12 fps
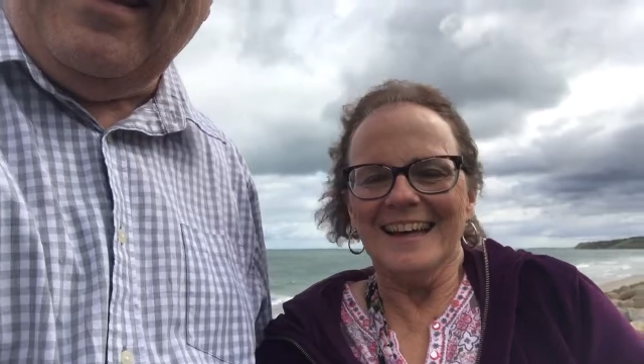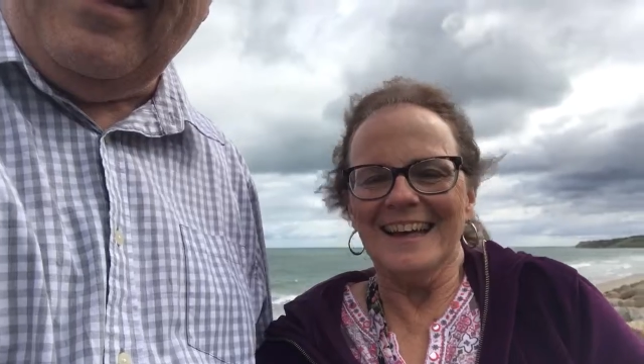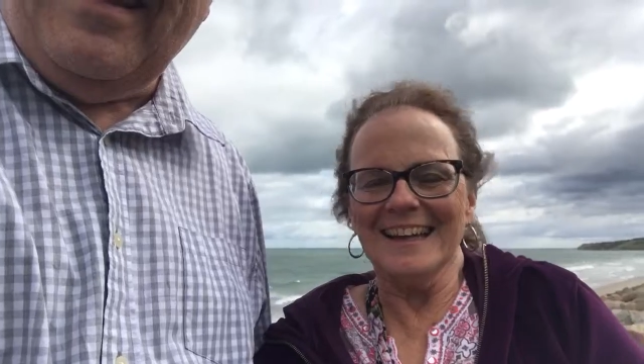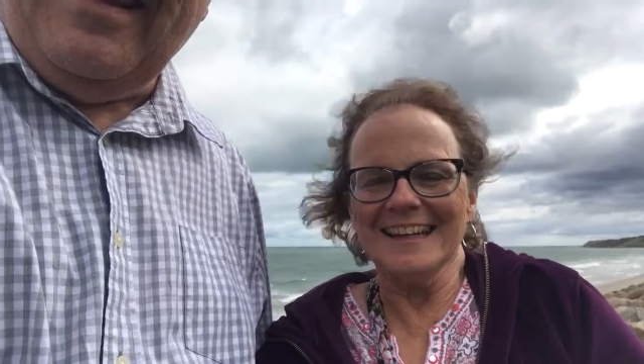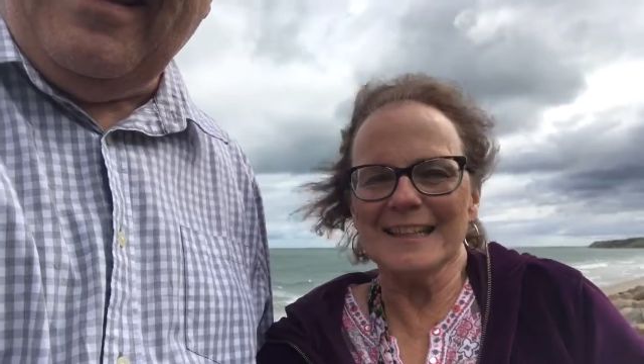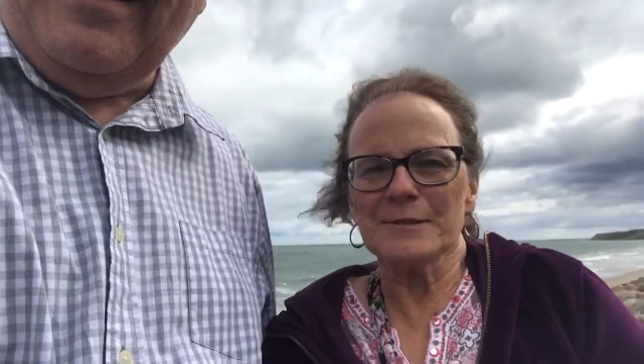
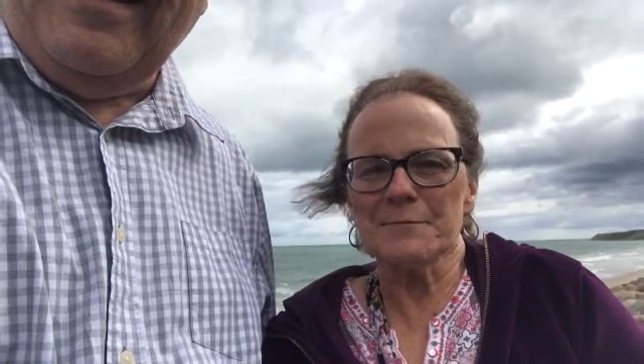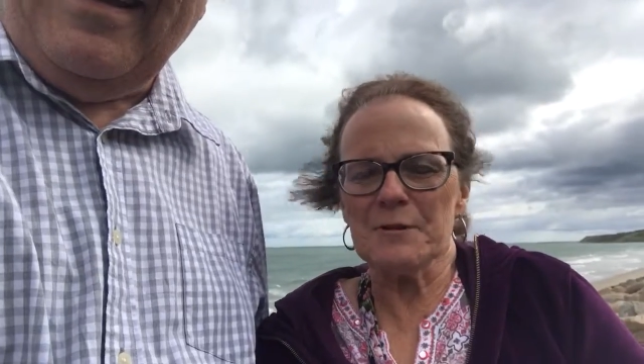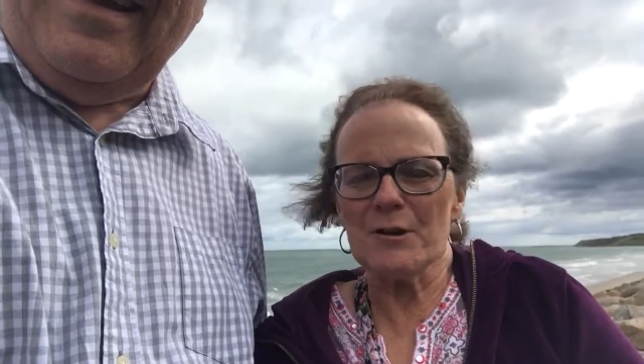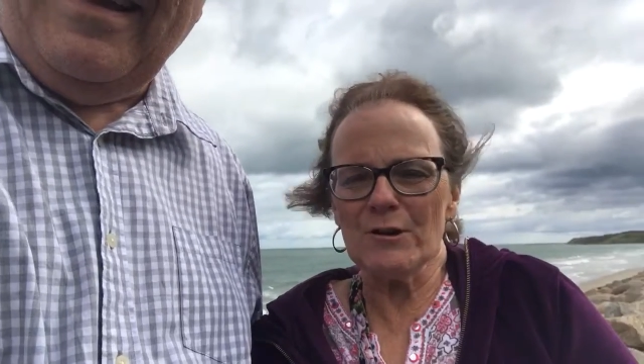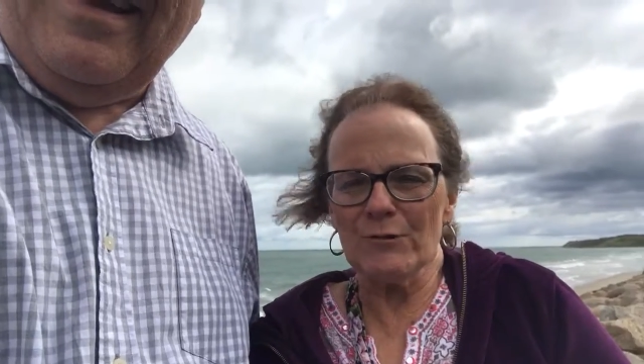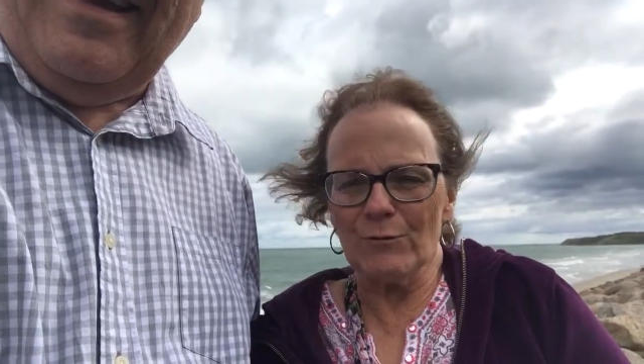And it's
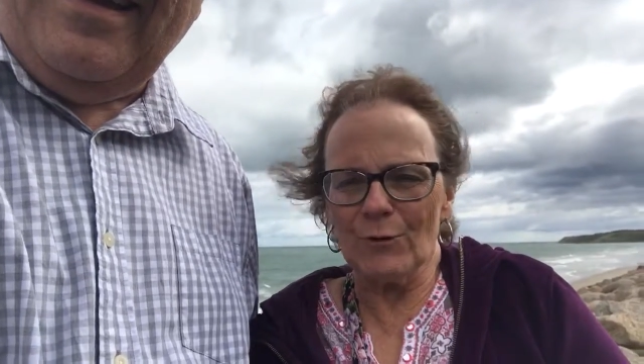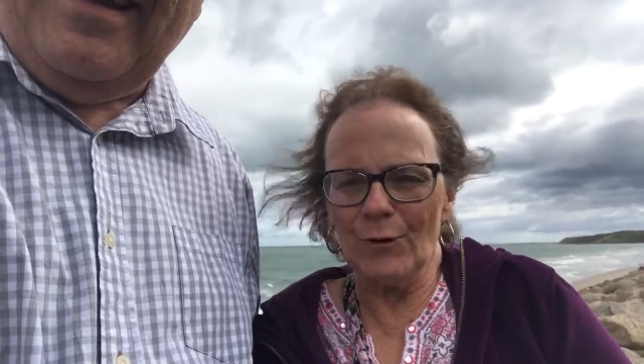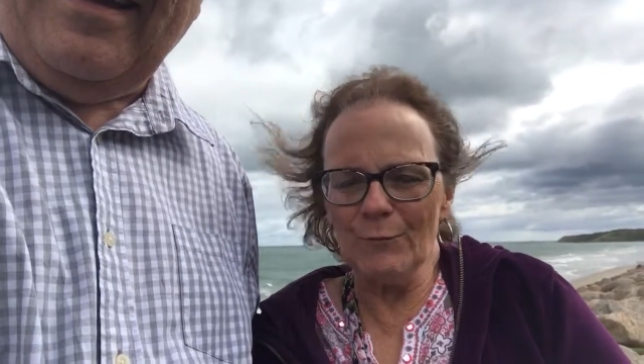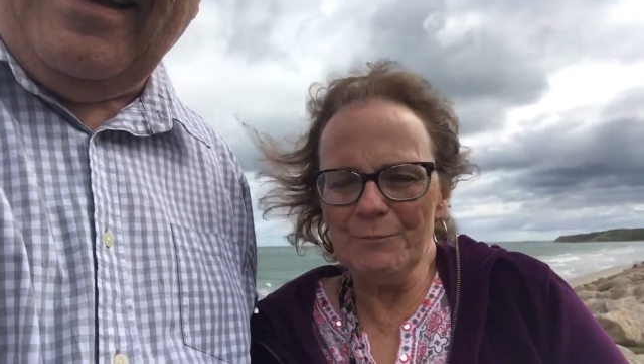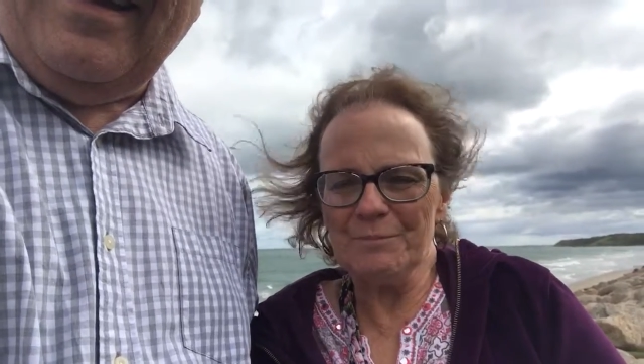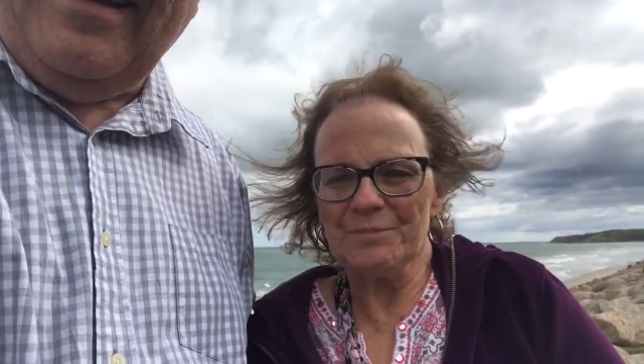
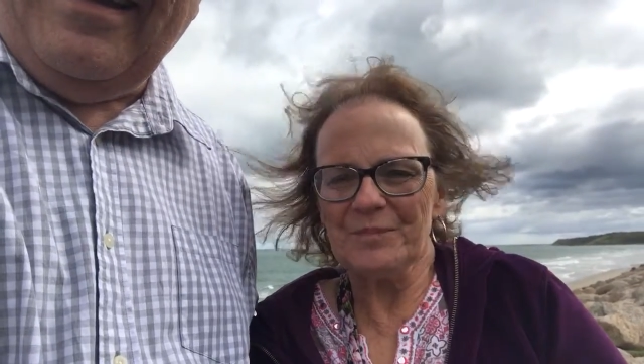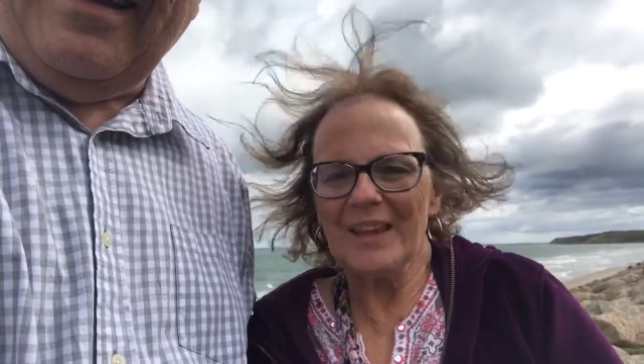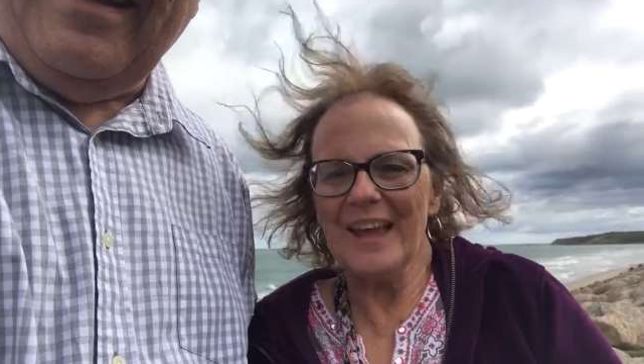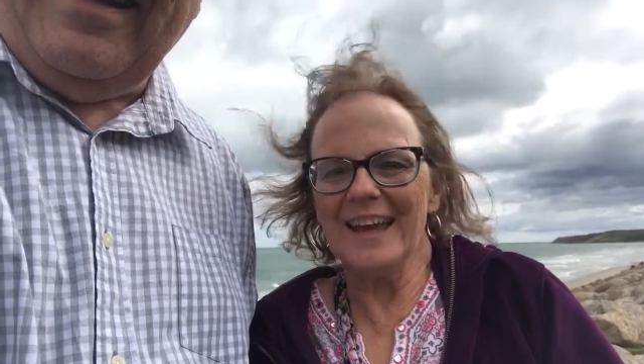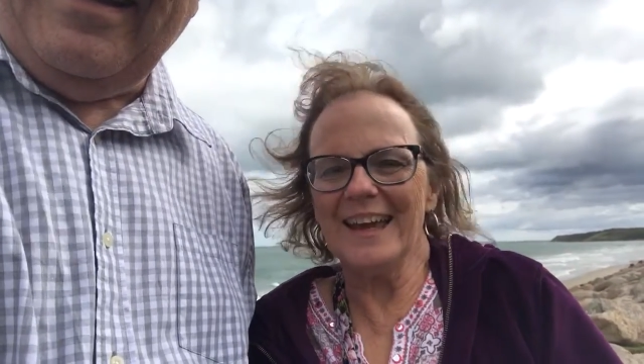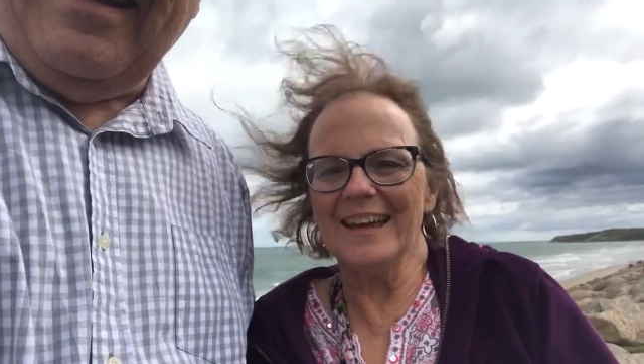beautiful,
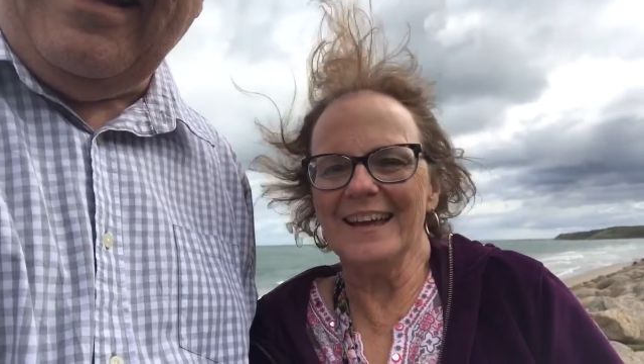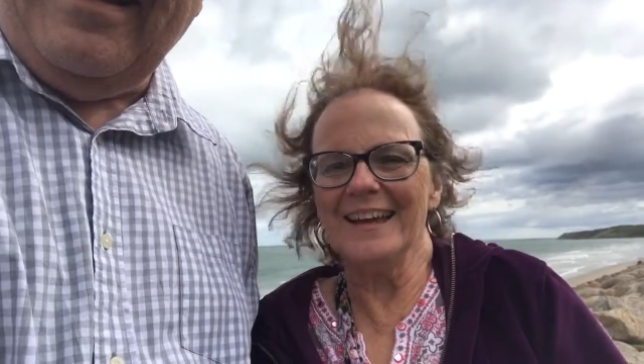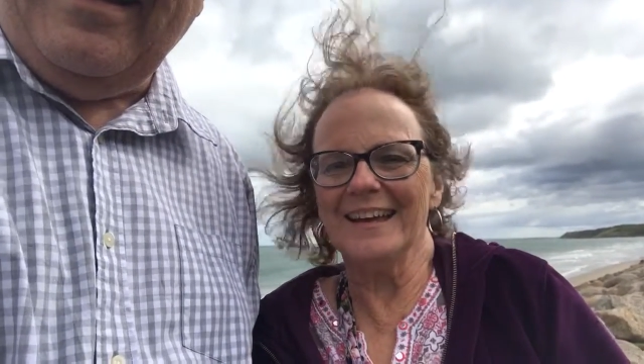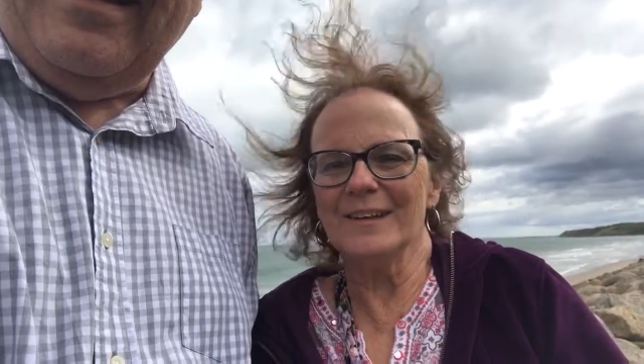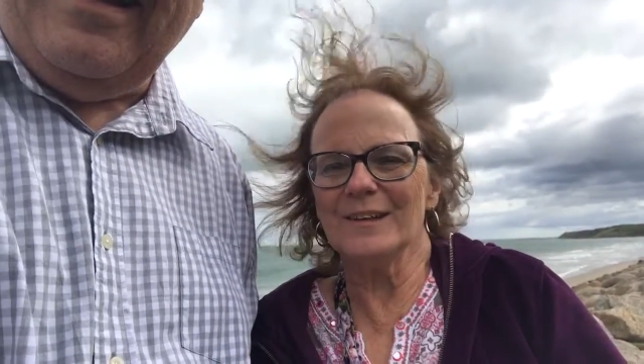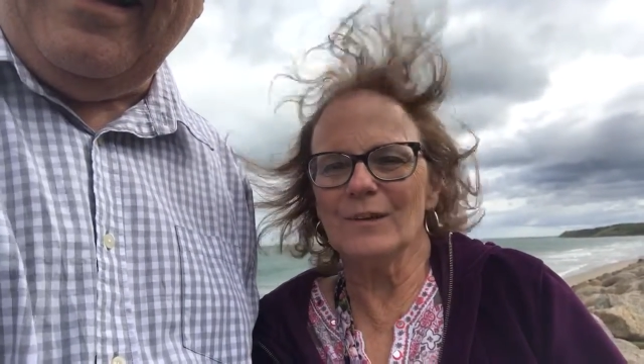
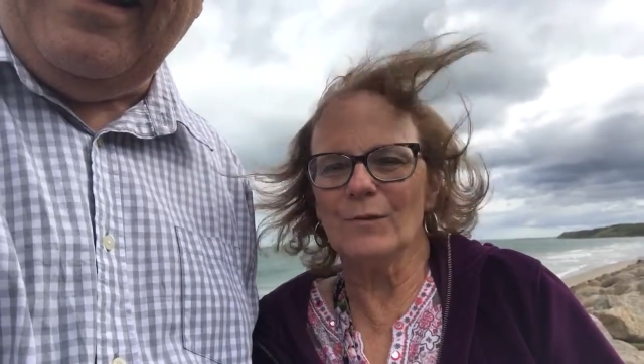and